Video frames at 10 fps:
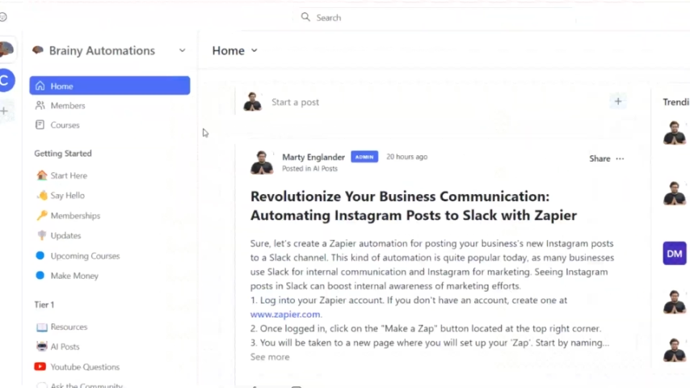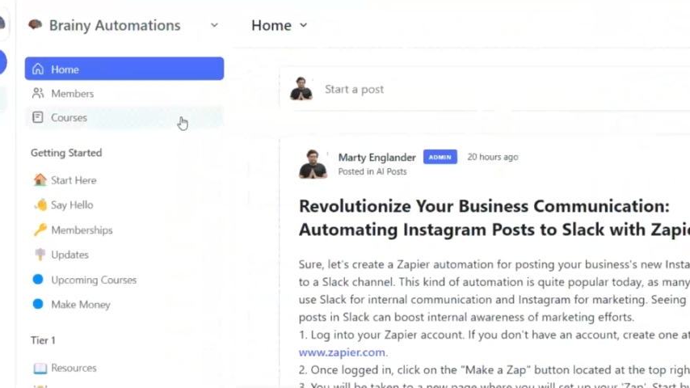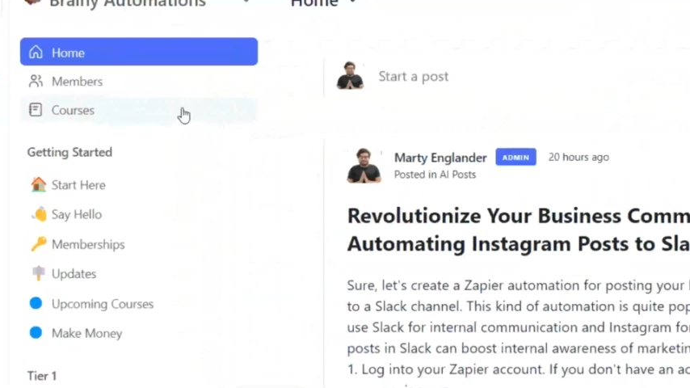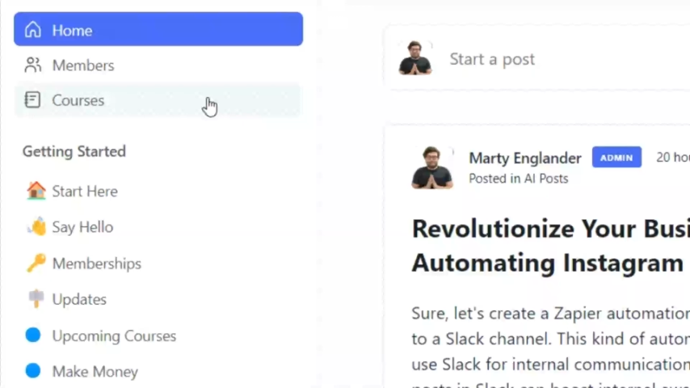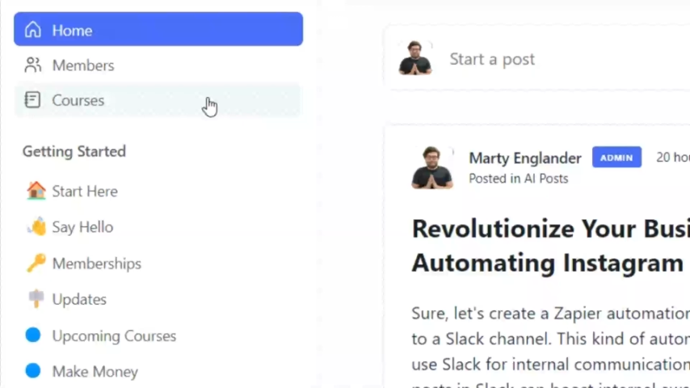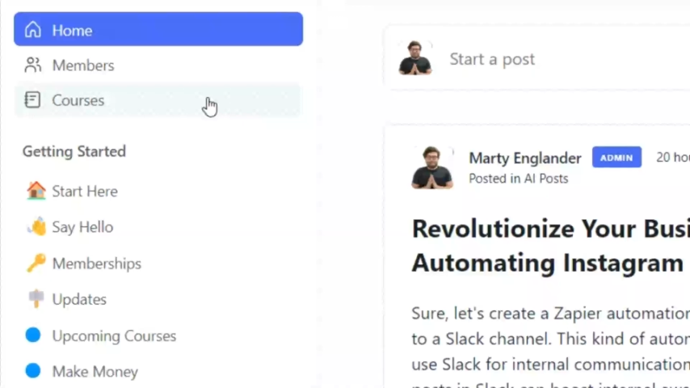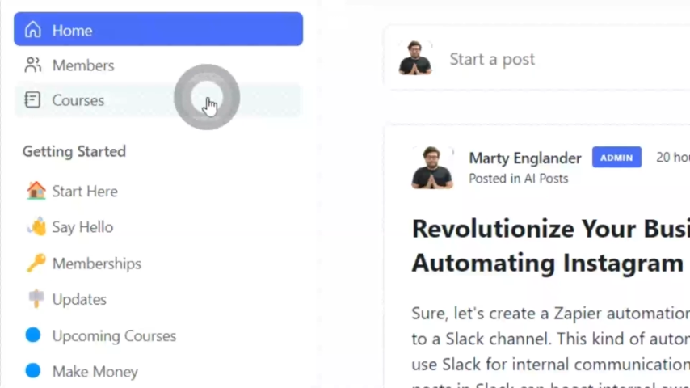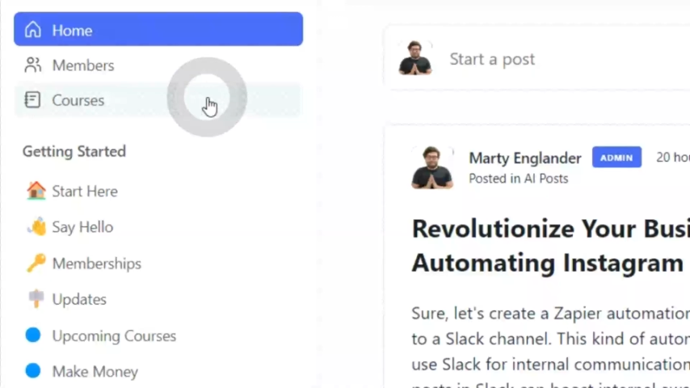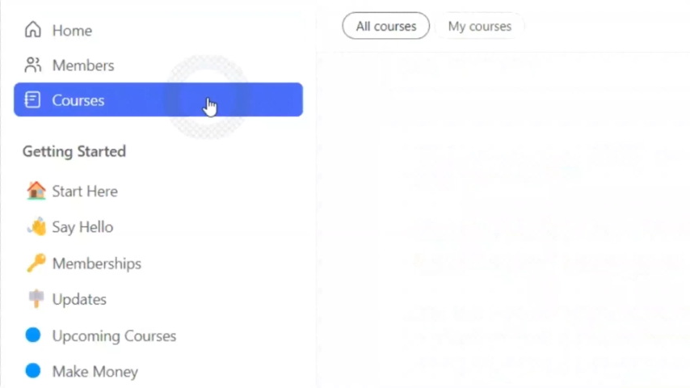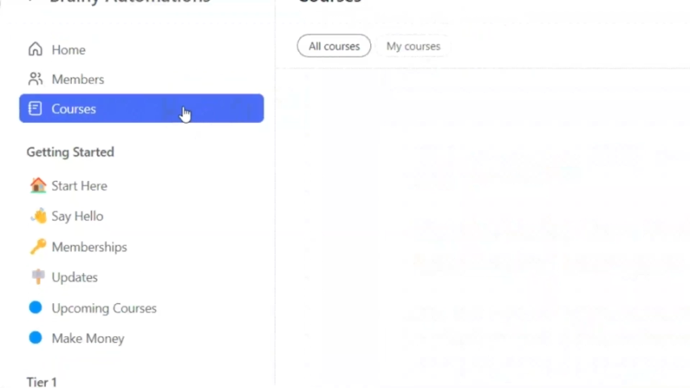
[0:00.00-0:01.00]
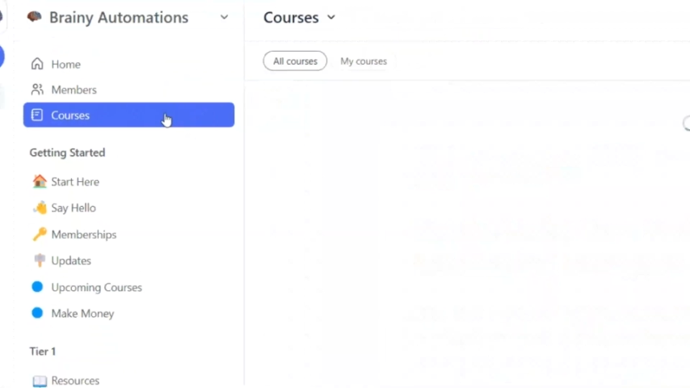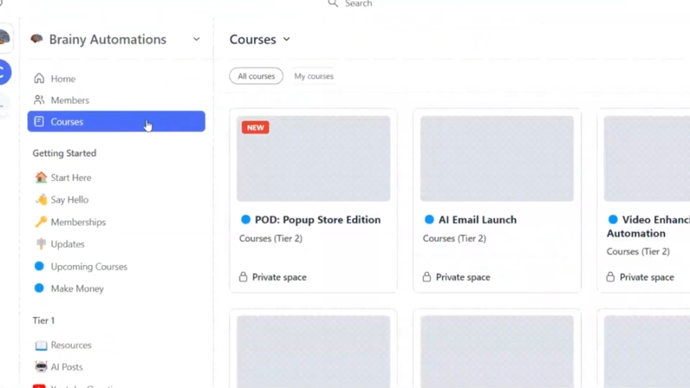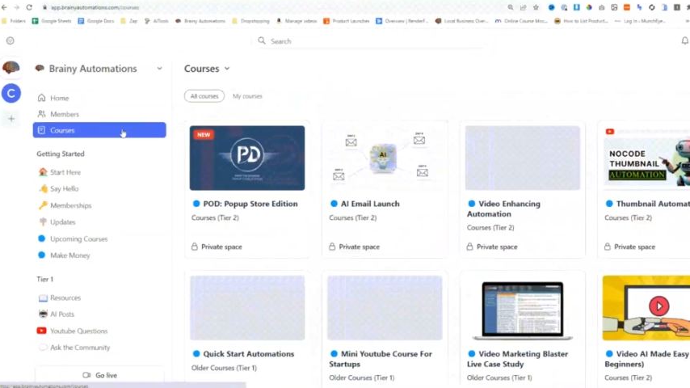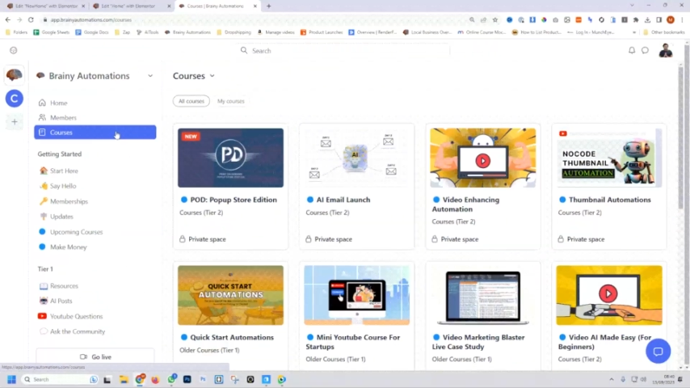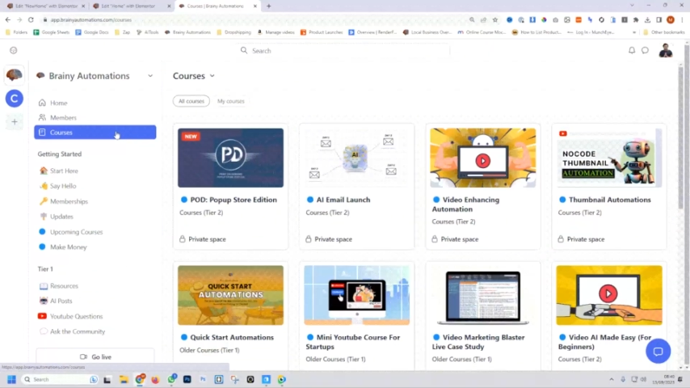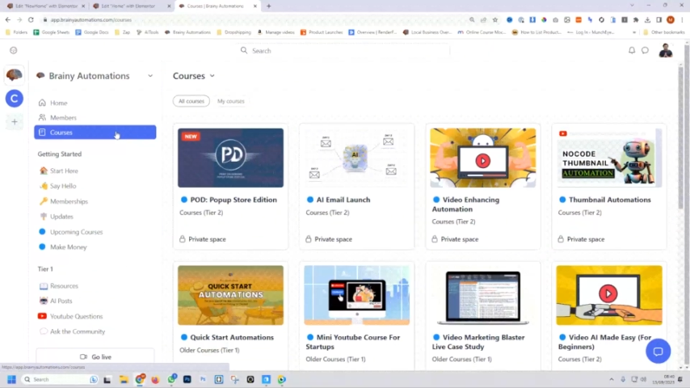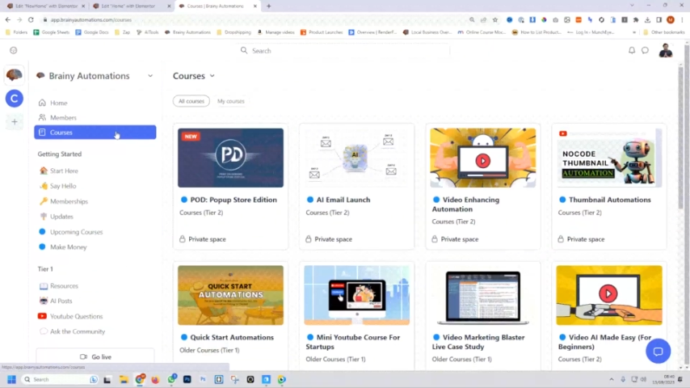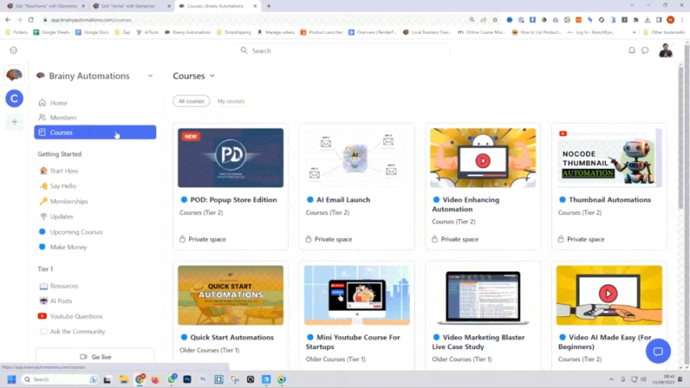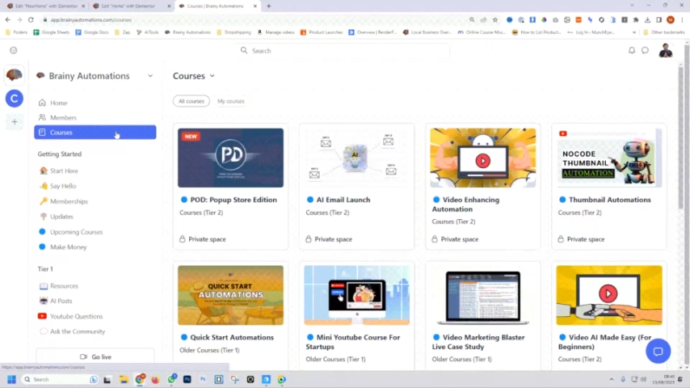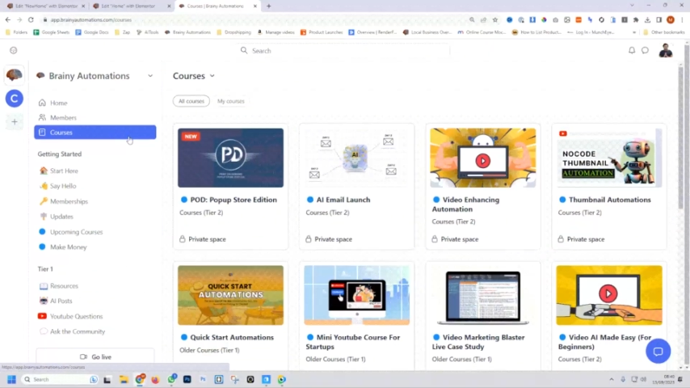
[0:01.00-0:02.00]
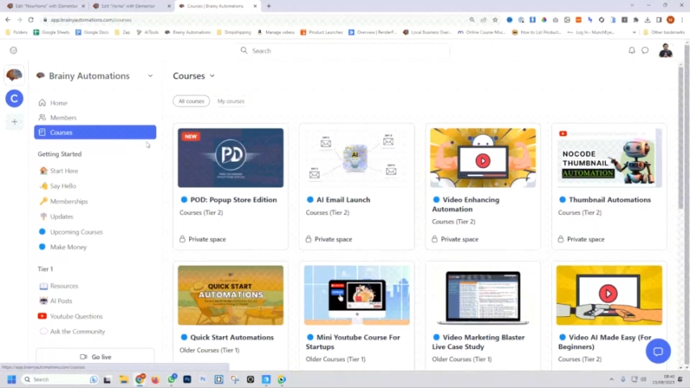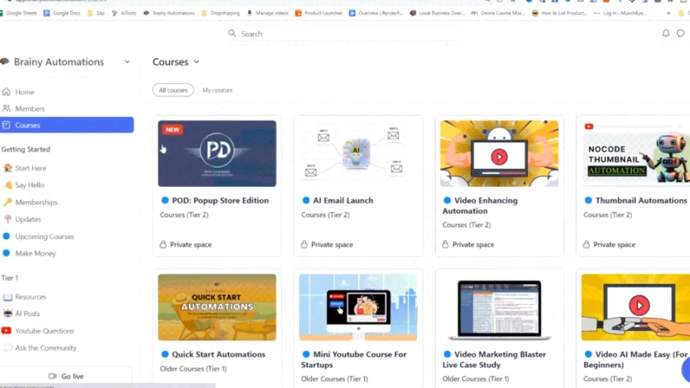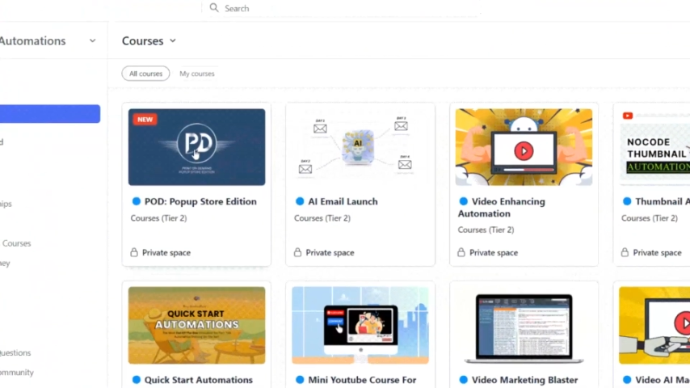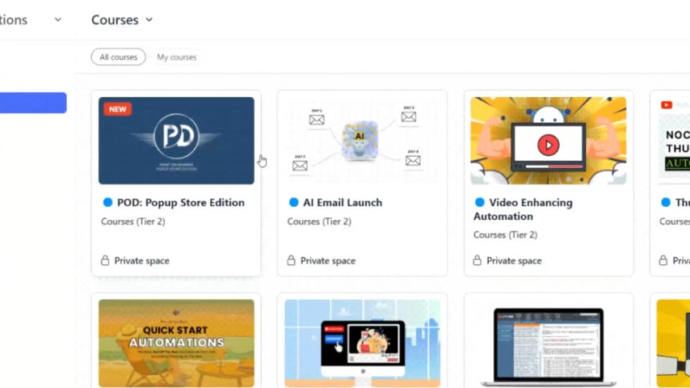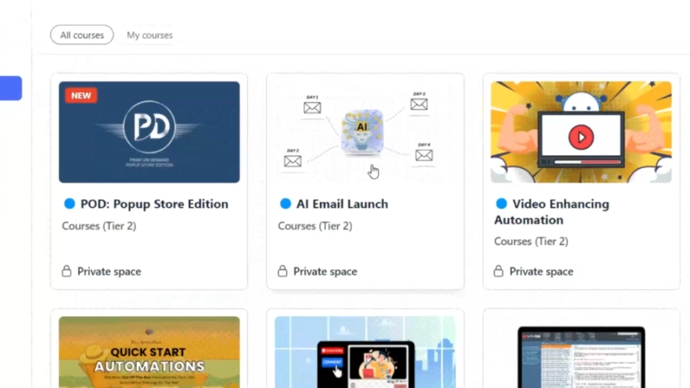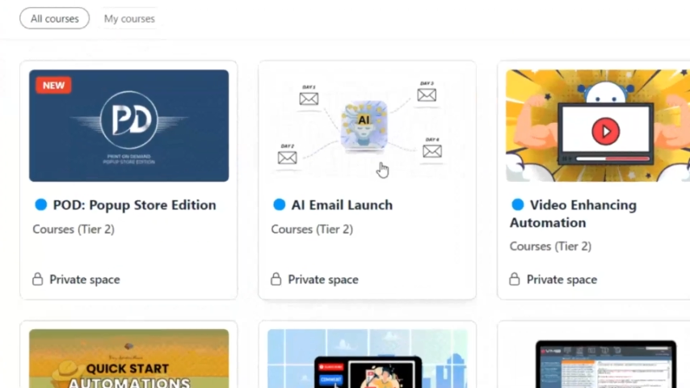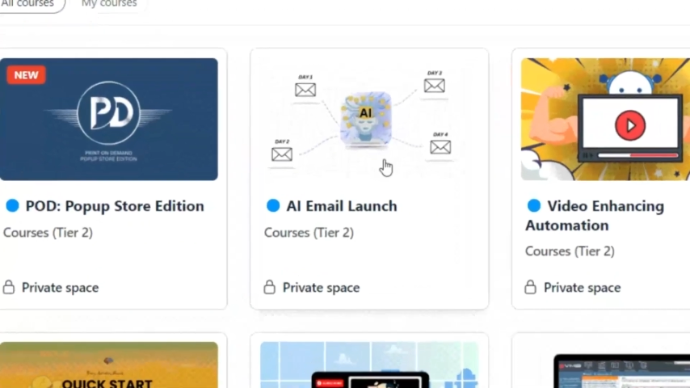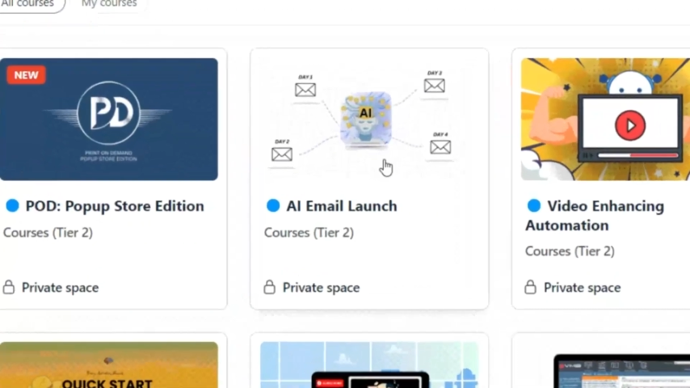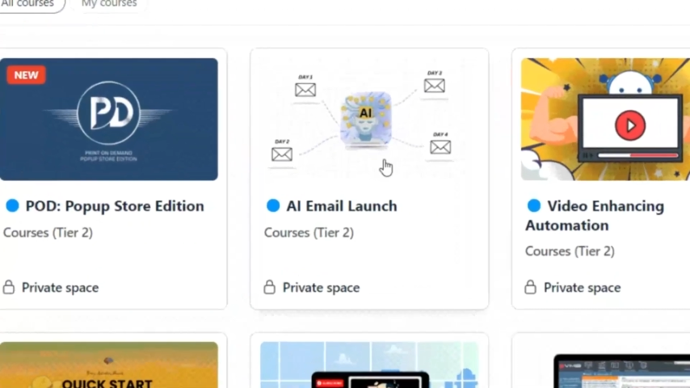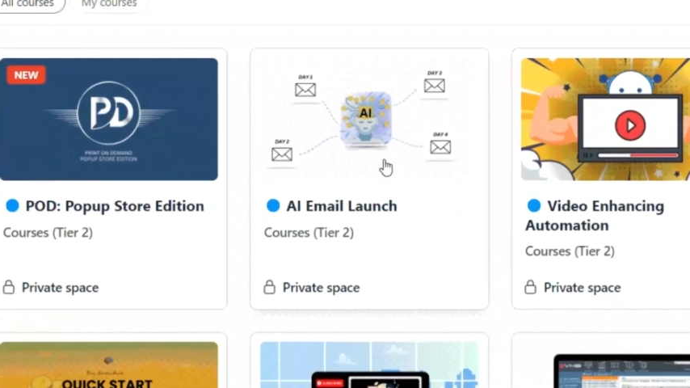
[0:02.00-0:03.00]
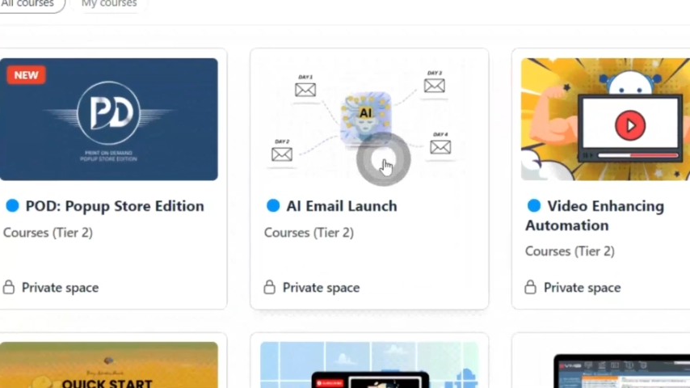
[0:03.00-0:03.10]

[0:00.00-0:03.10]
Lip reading: Nobody's mouth can be seen.